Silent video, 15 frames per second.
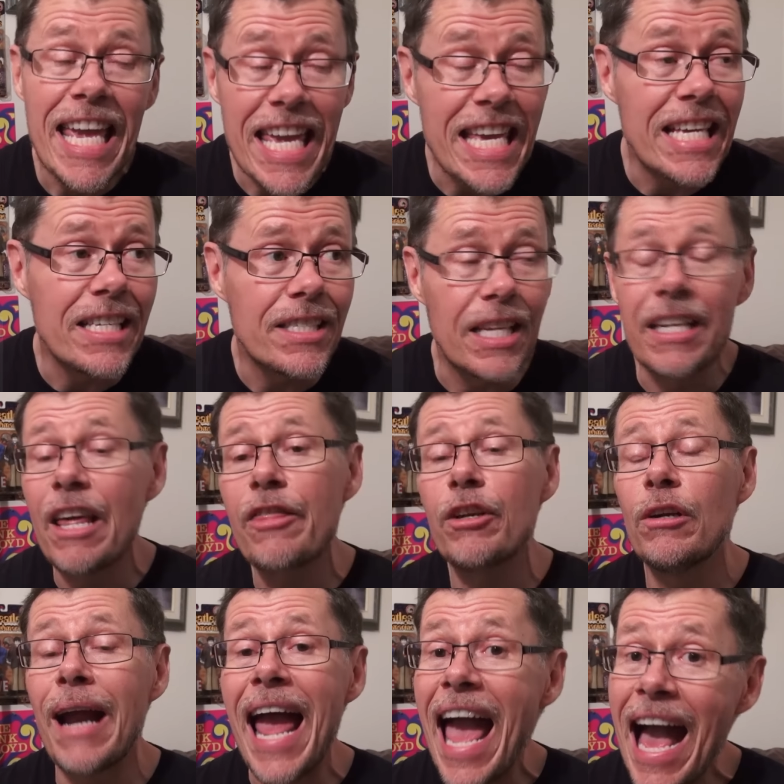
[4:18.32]
is
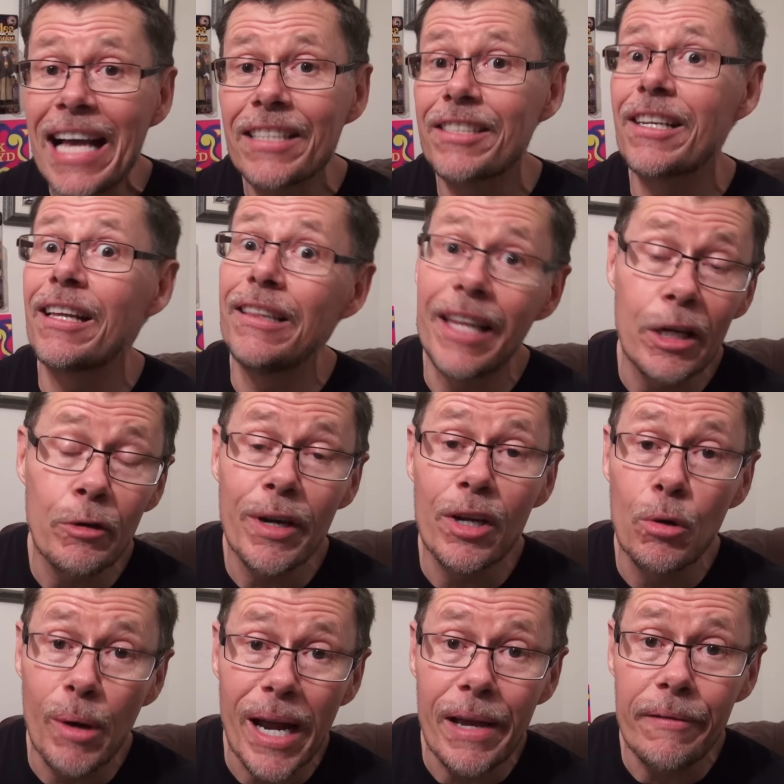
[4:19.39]
another Ask Larry
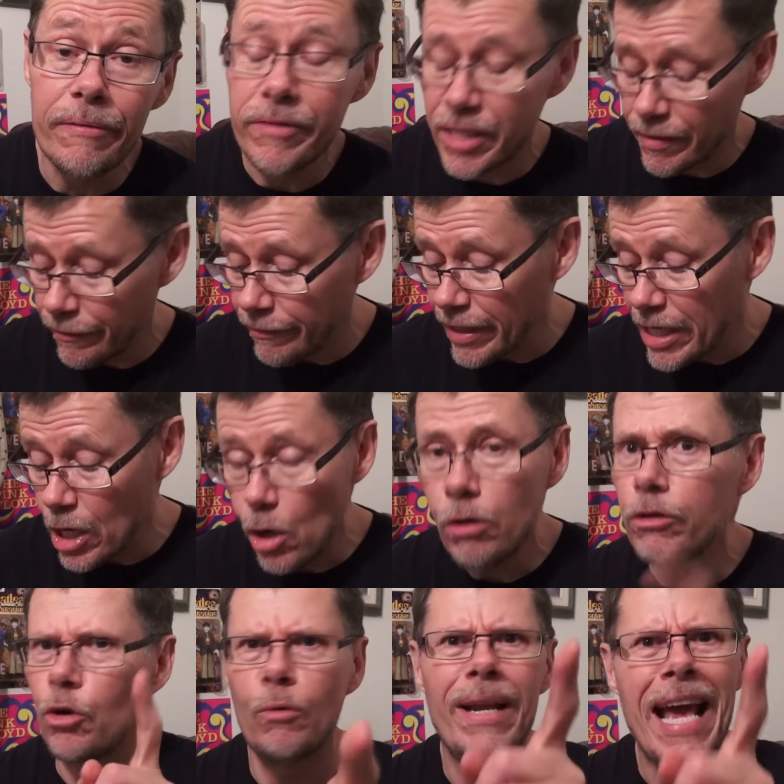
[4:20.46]
Graves
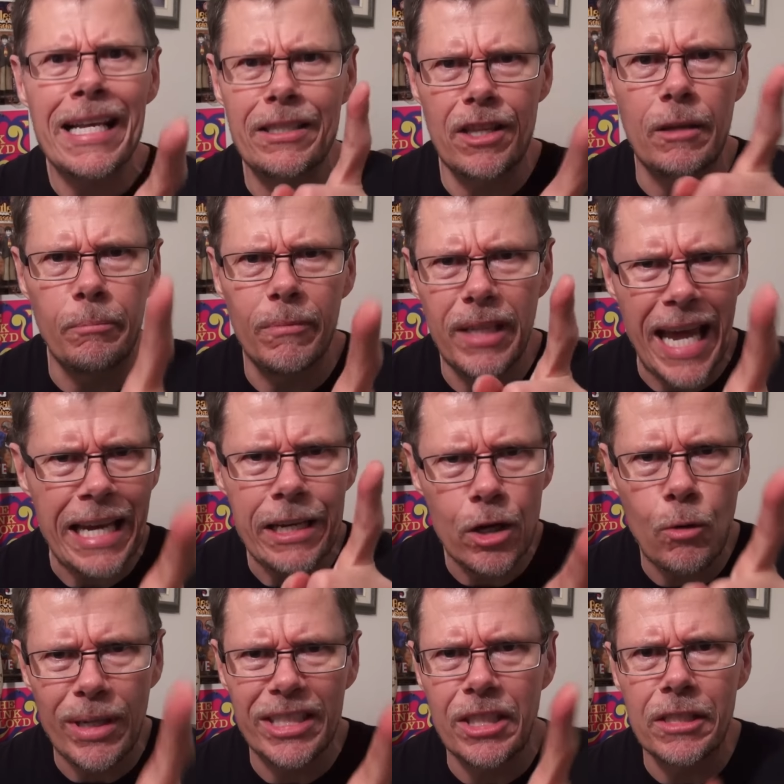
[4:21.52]
video. Don't ask them any
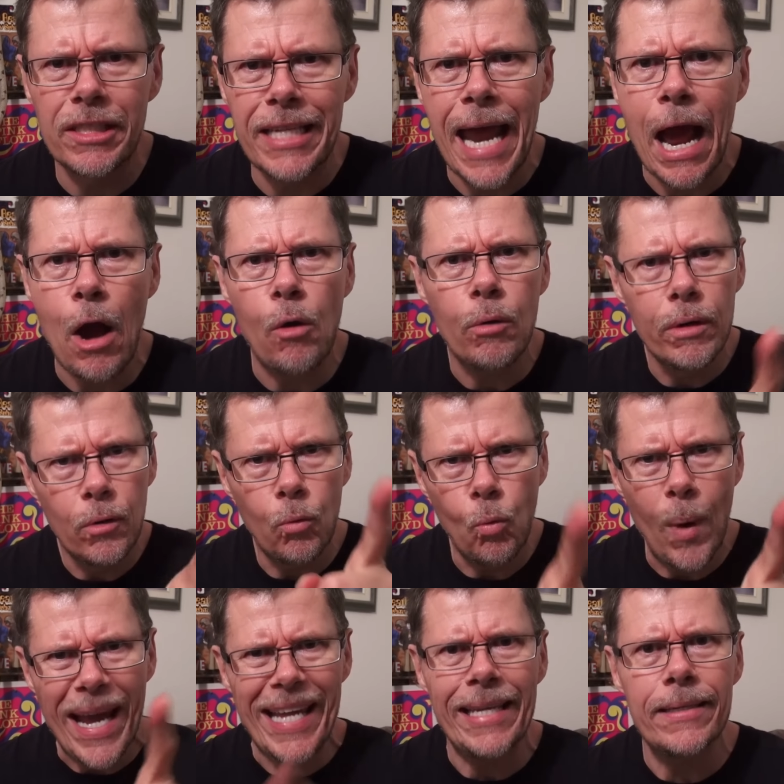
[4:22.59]
questions now.
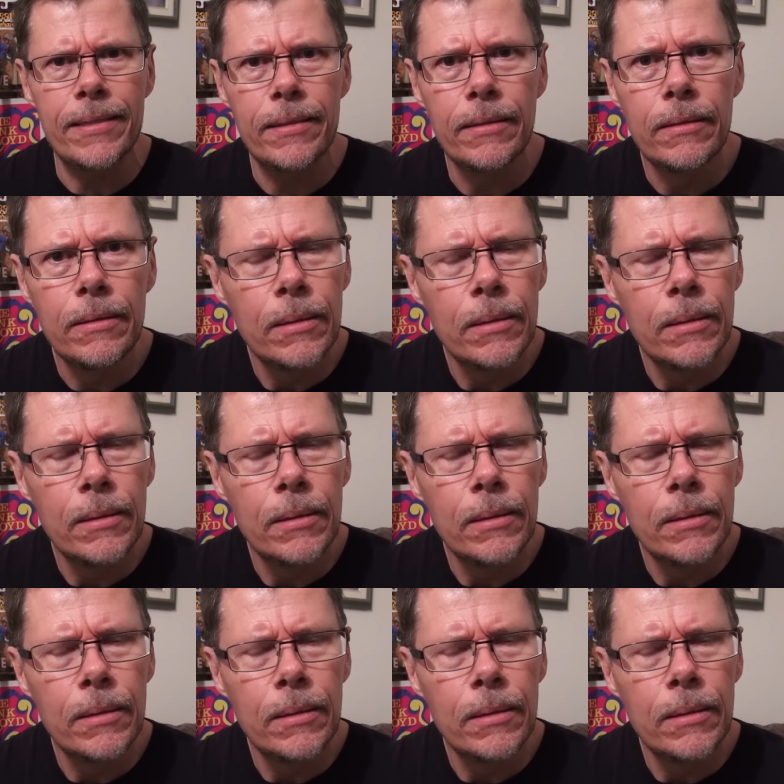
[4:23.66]
Wait.